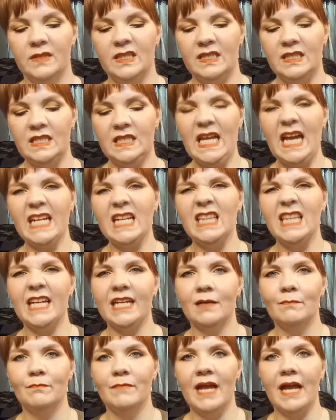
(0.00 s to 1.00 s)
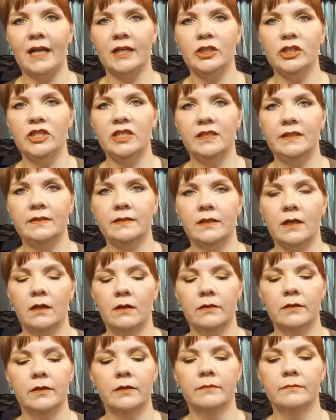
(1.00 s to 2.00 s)
This is kind of like a mac and cheese
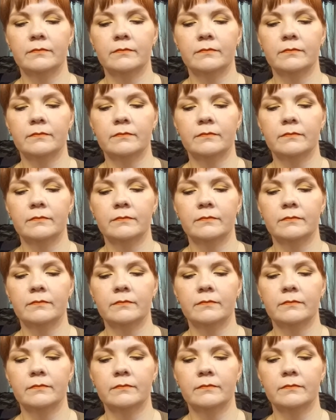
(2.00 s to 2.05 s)
color.